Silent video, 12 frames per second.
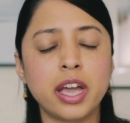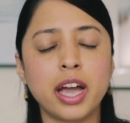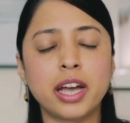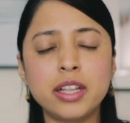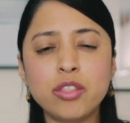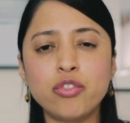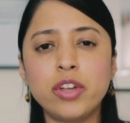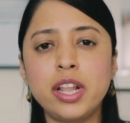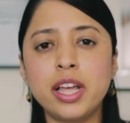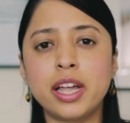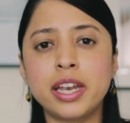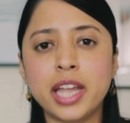And this
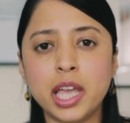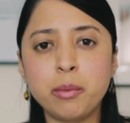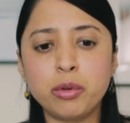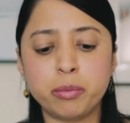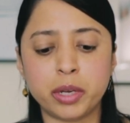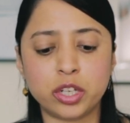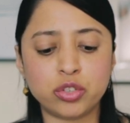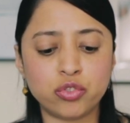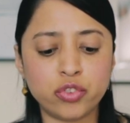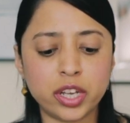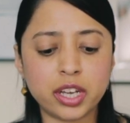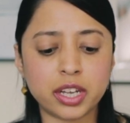really enabled me to
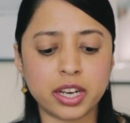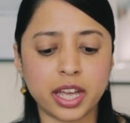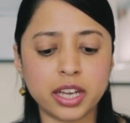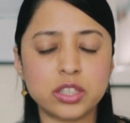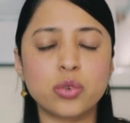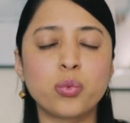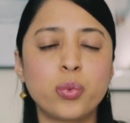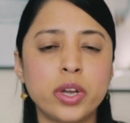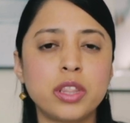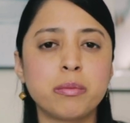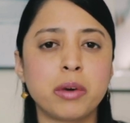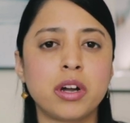reconnect
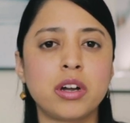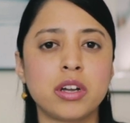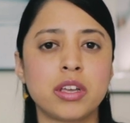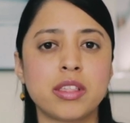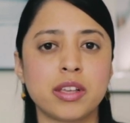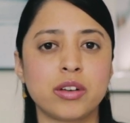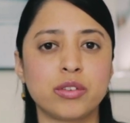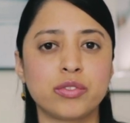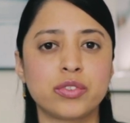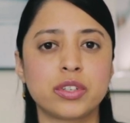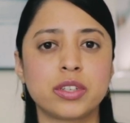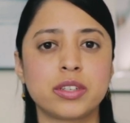with my higher self.